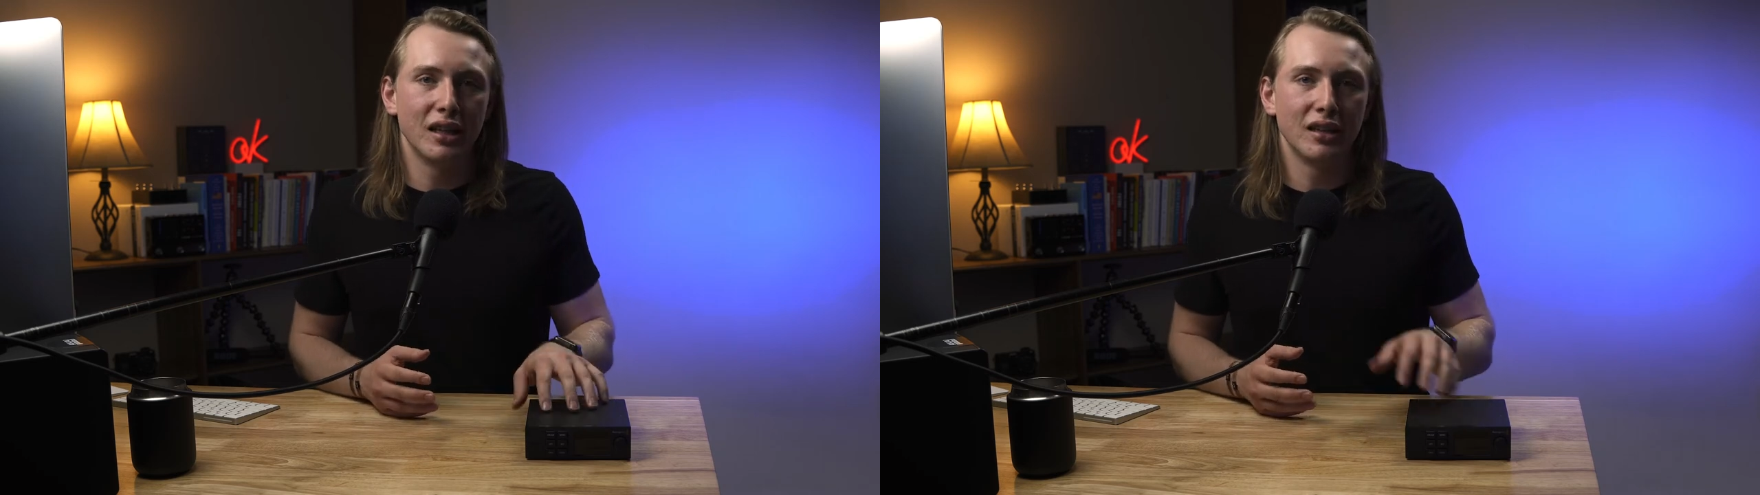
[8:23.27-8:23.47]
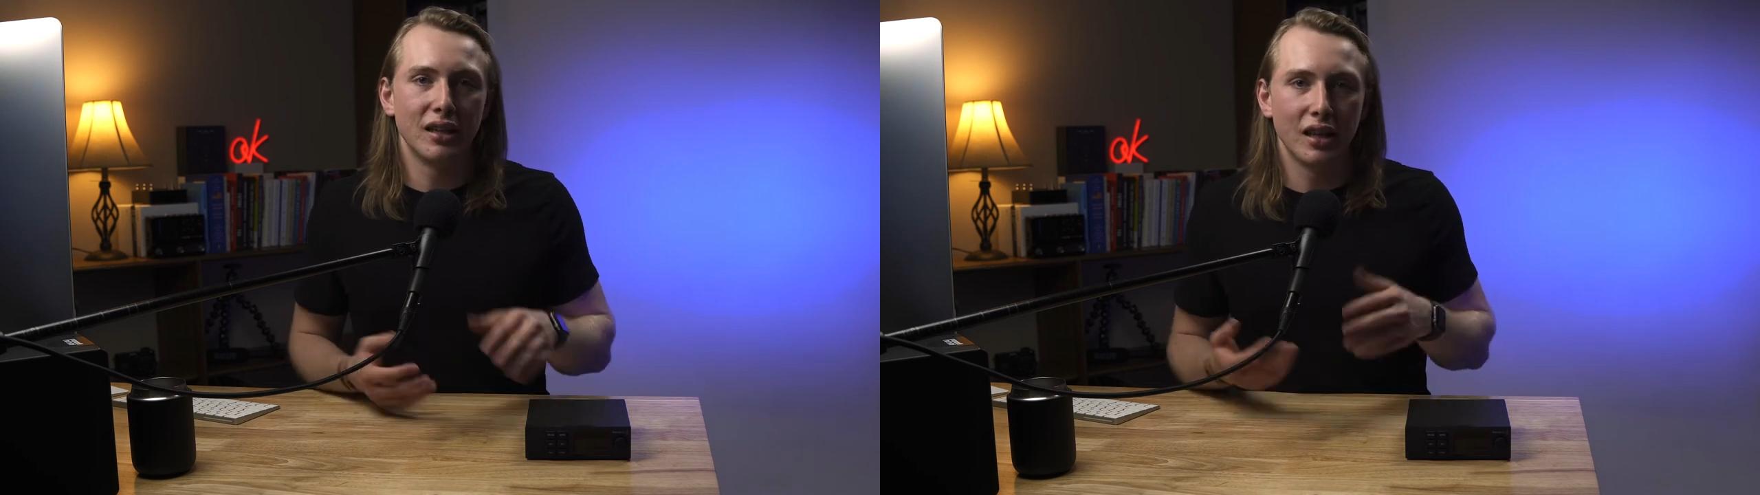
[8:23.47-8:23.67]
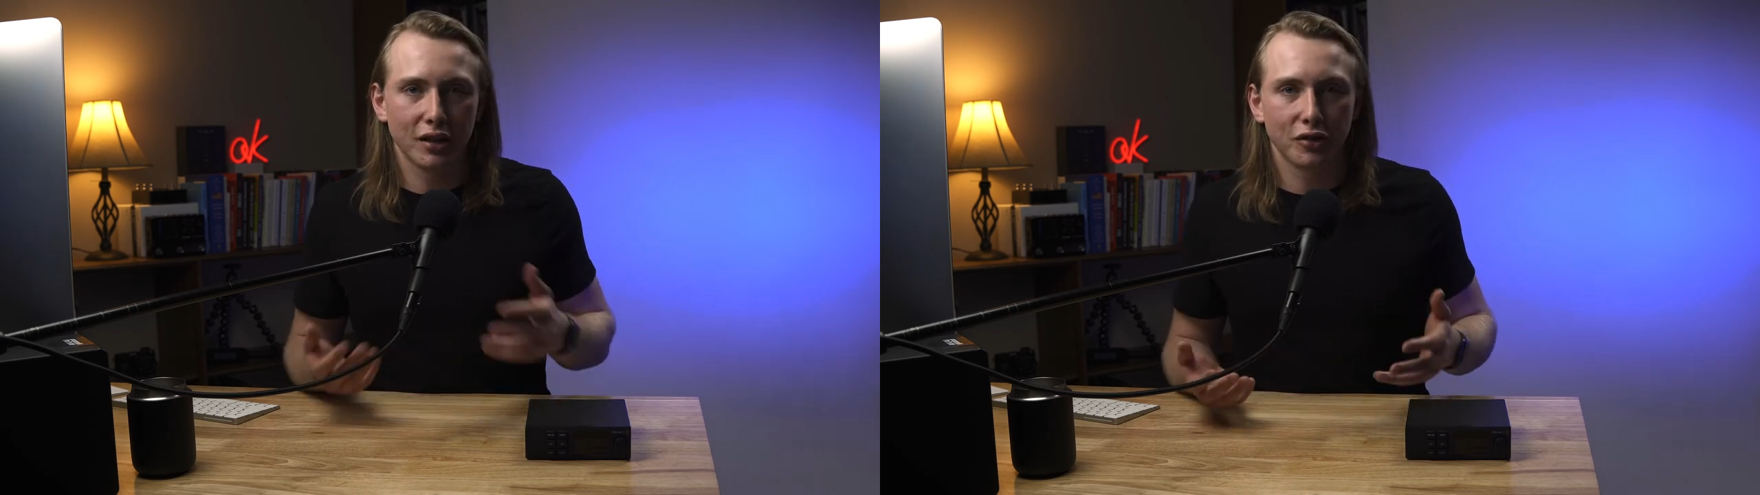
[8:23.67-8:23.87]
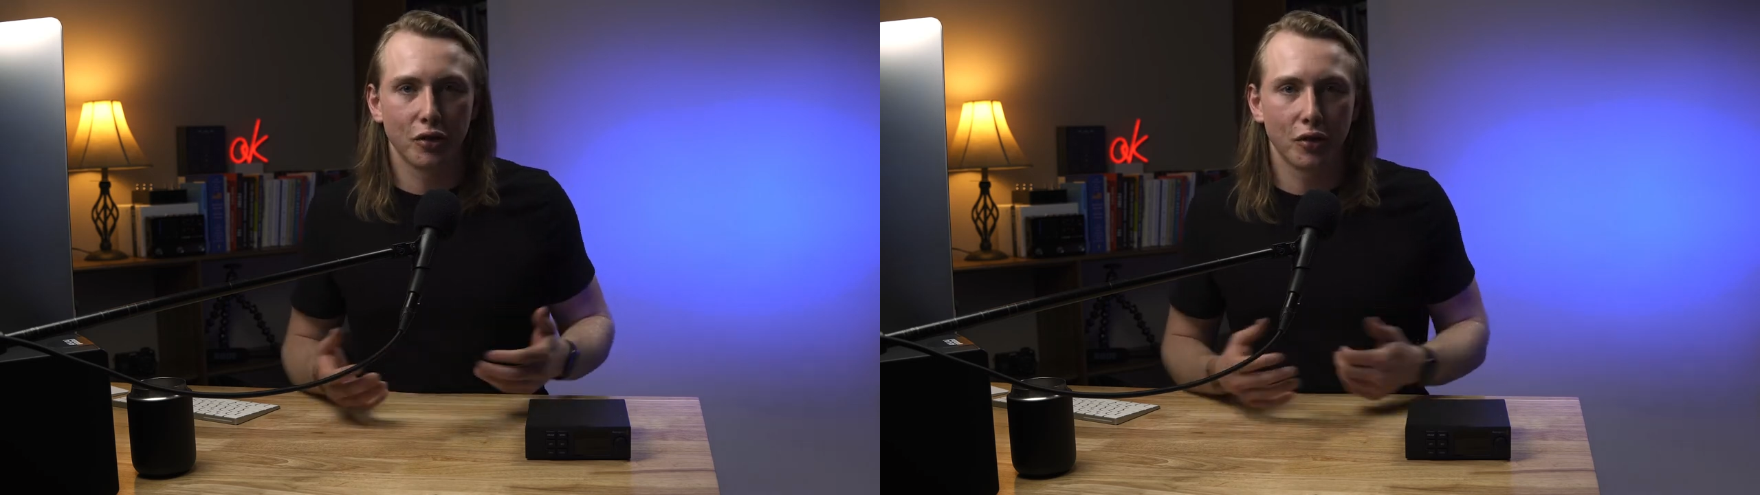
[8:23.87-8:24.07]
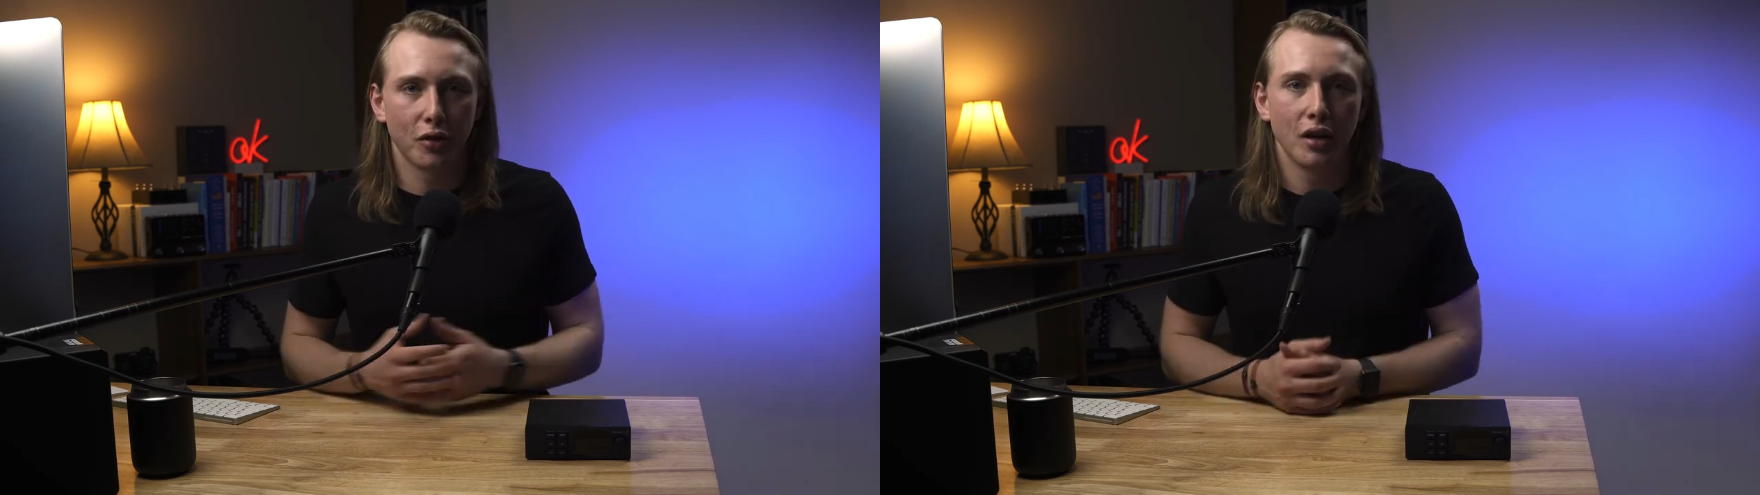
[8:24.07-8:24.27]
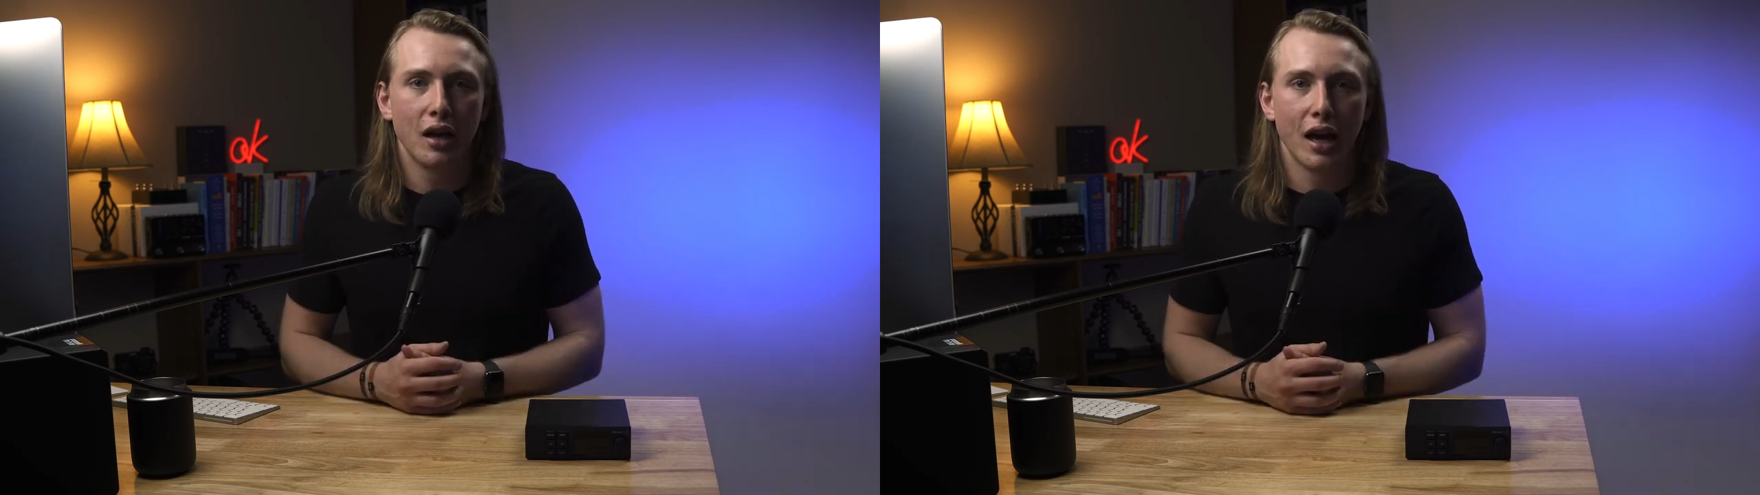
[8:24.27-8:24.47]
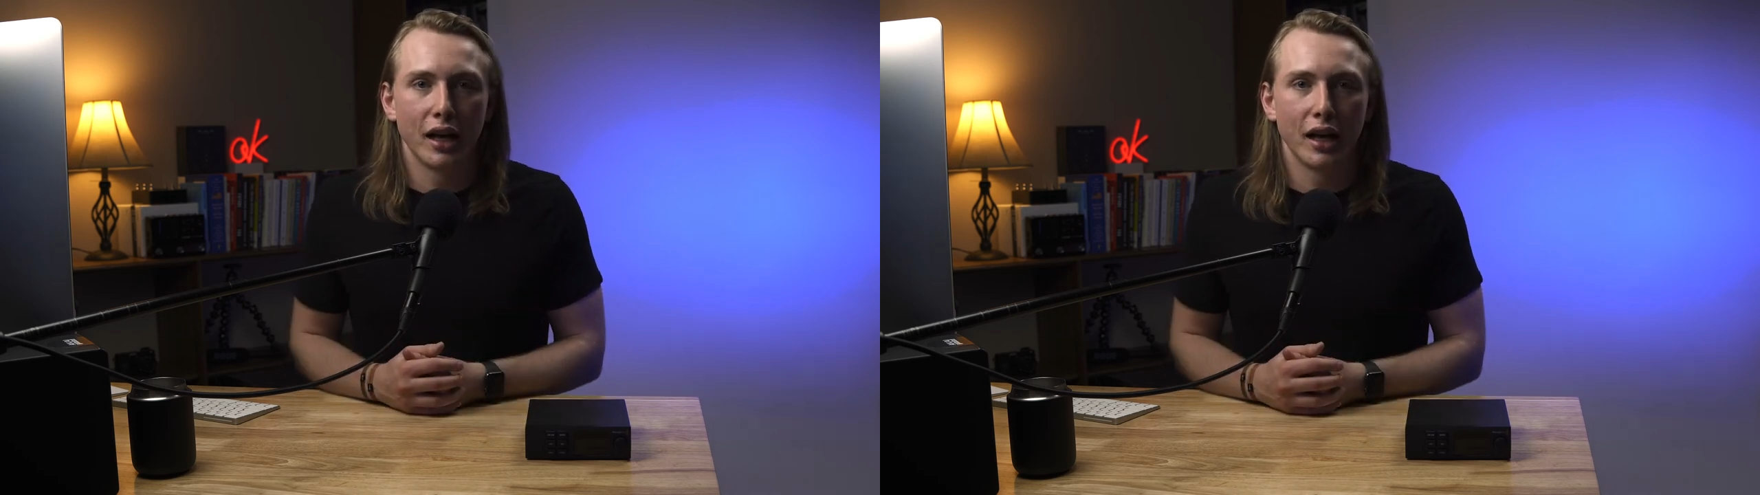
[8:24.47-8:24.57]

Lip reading: need the external